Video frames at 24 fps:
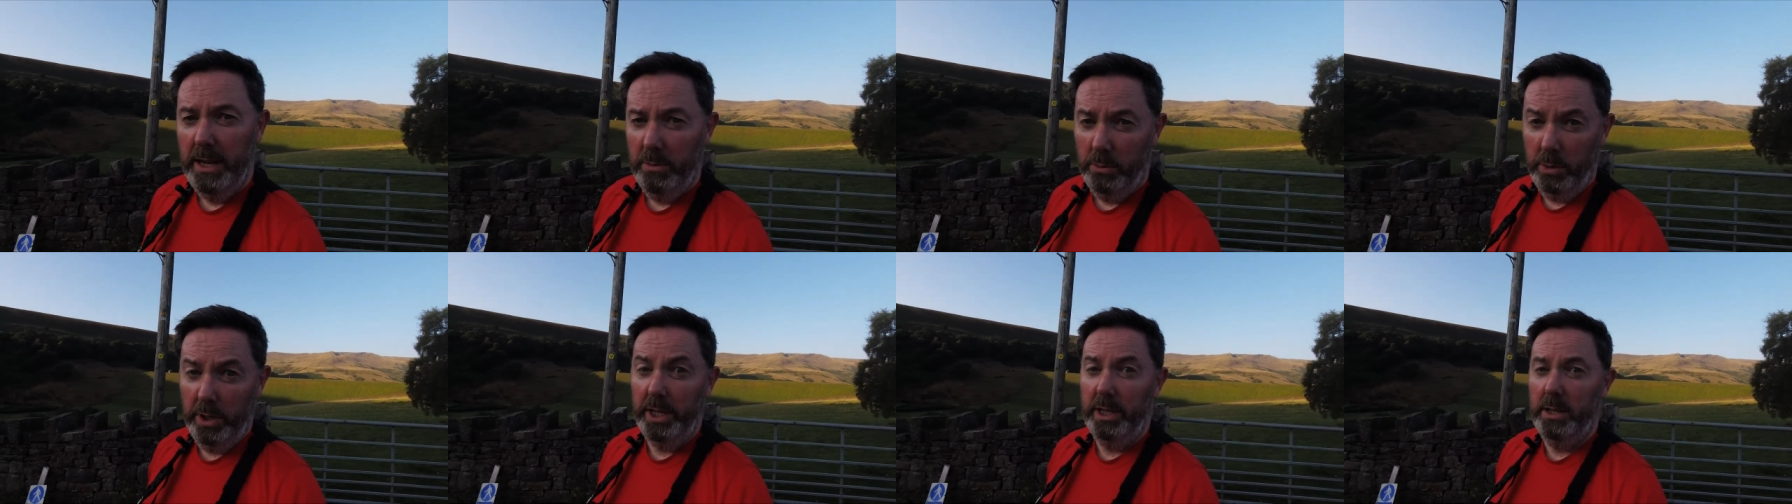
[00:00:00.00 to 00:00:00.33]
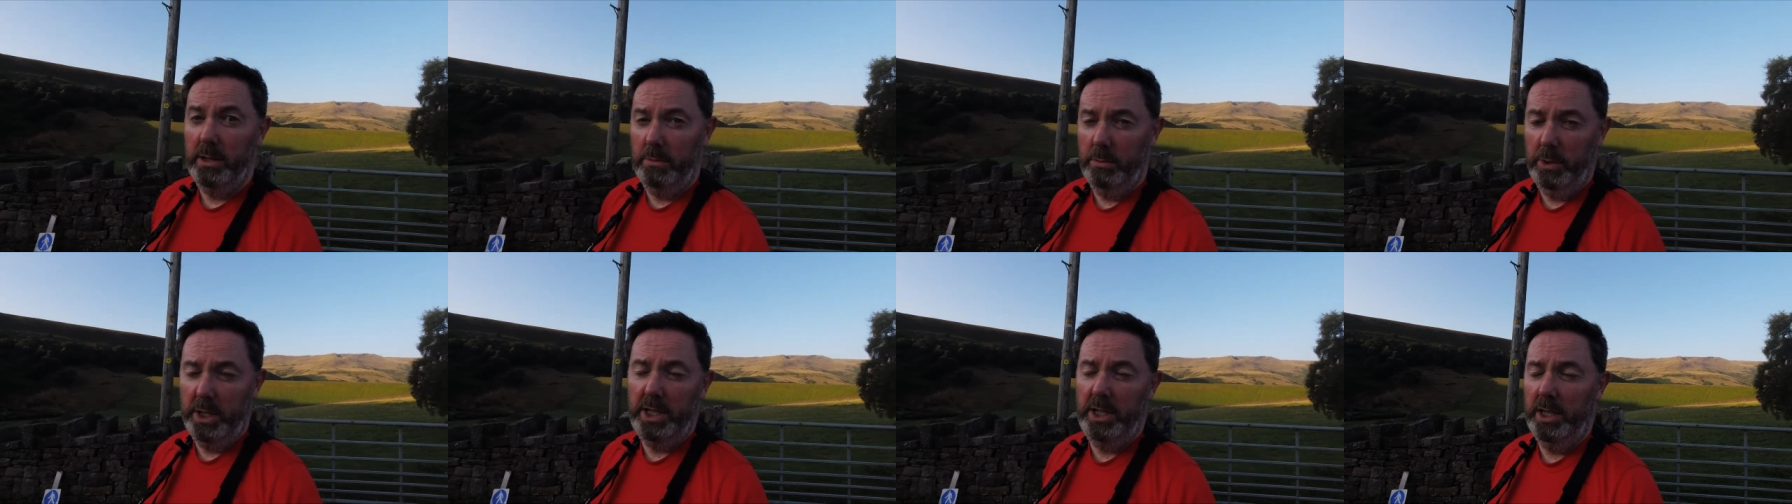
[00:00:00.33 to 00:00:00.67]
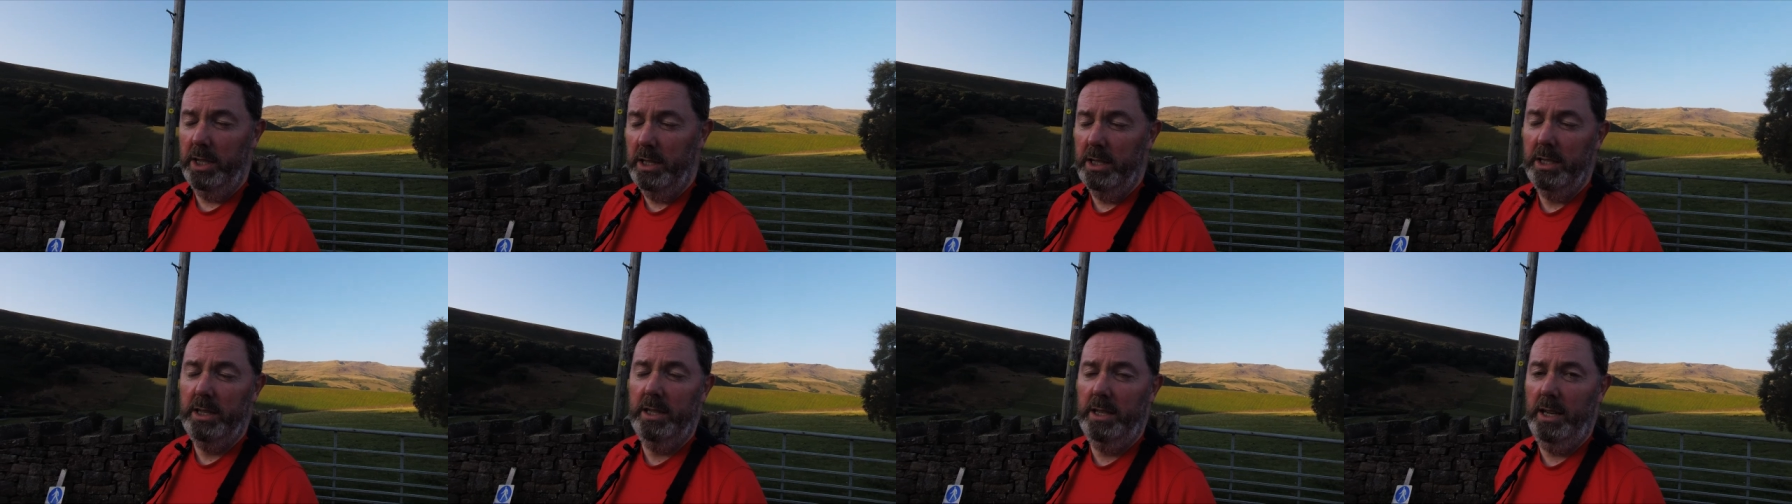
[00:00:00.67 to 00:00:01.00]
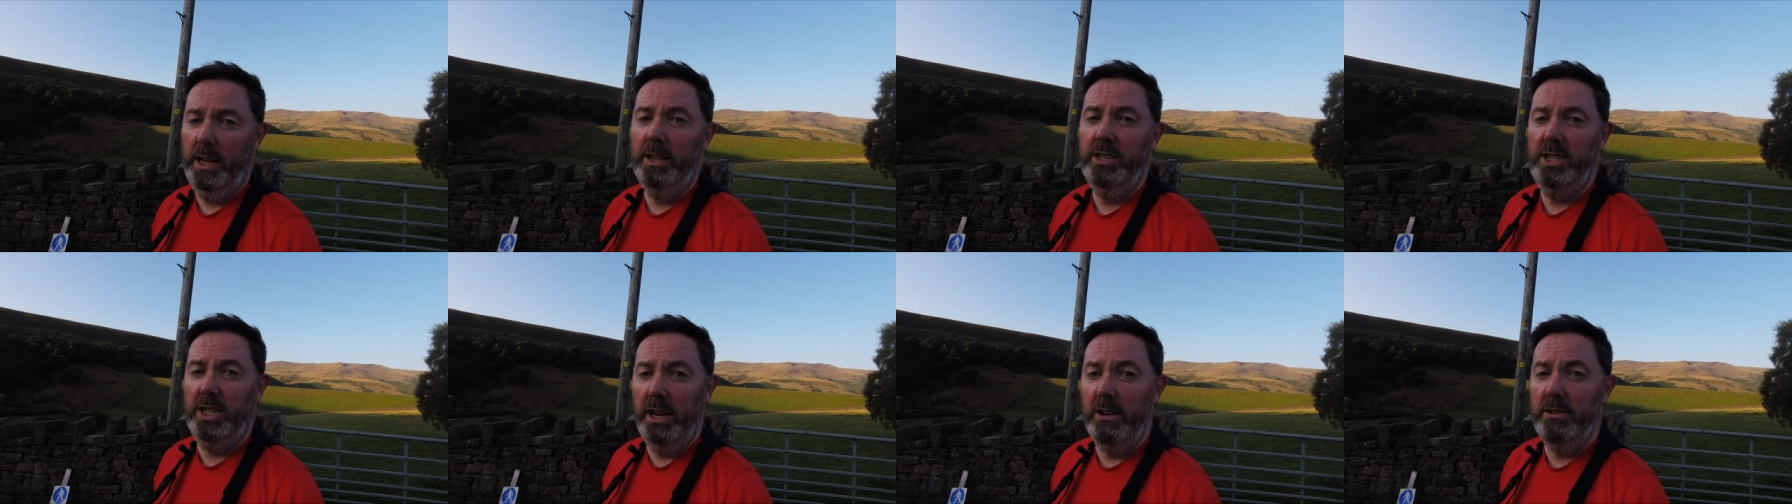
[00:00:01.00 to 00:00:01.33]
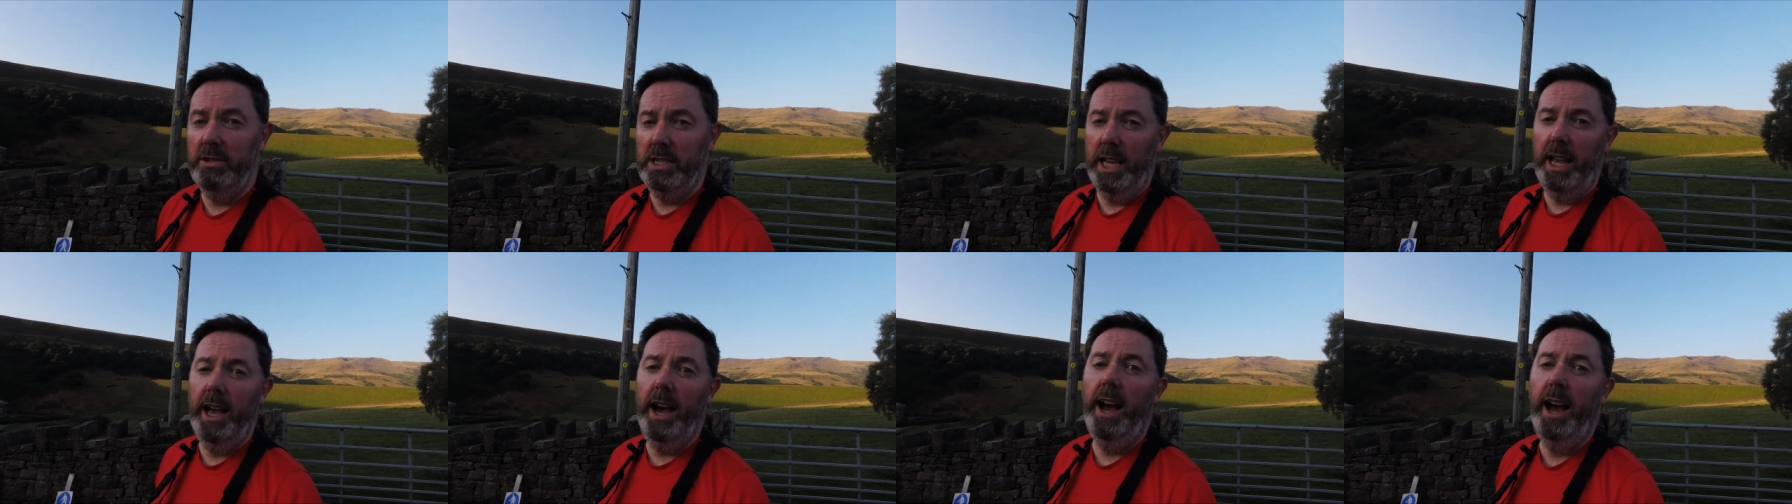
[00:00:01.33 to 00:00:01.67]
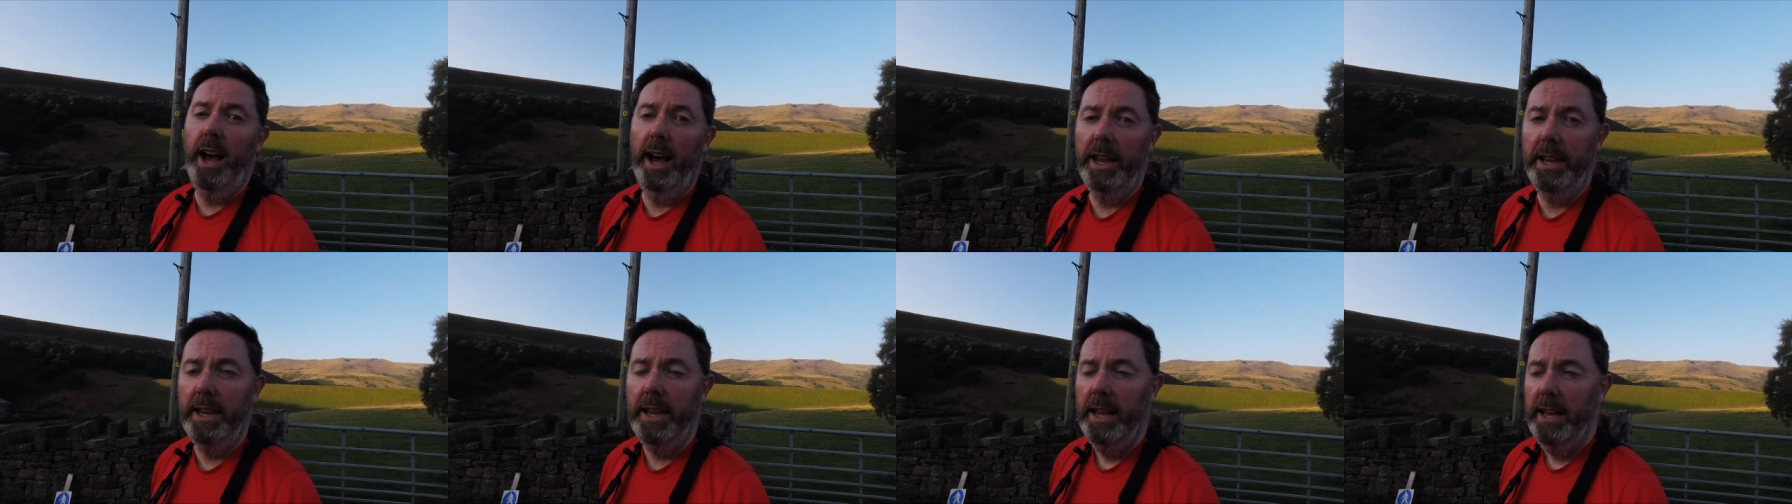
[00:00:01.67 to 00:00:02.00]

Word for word: which, which is seriously high.